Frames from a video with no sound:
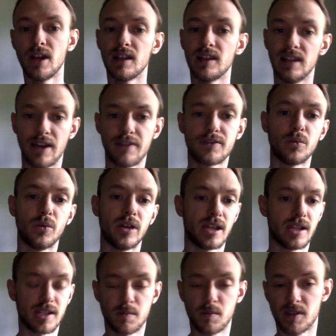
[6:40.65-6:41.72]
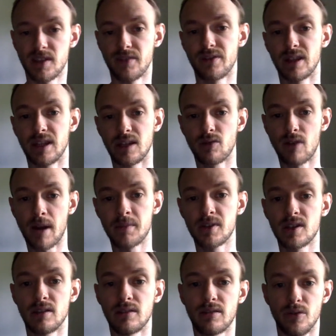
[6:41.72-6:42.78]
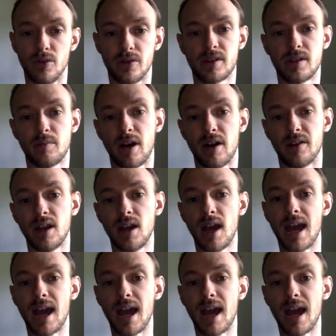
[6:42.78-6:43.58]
left-wing and specifically Gramscian thoughts about